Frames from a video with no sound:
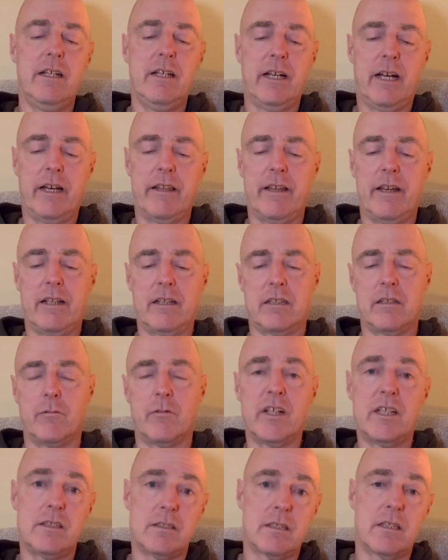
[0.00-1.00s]
And then
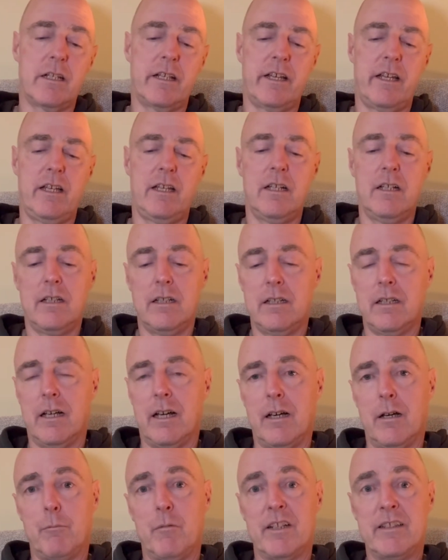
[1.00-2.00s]
conversely,
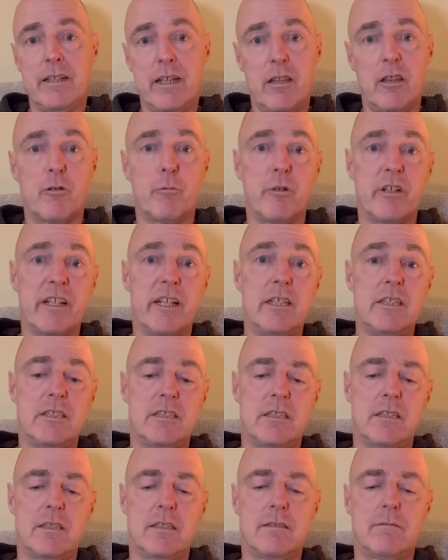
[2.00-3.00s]
my 10th
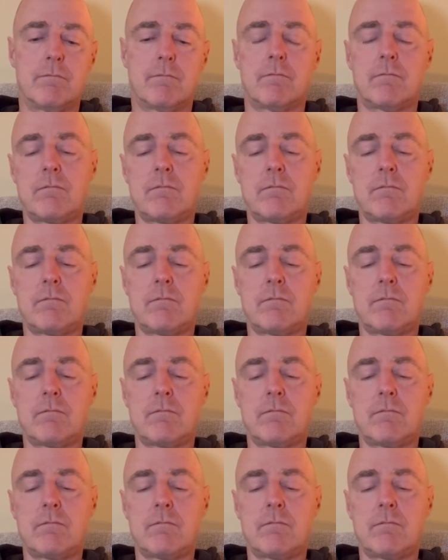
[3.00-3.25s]
prediction,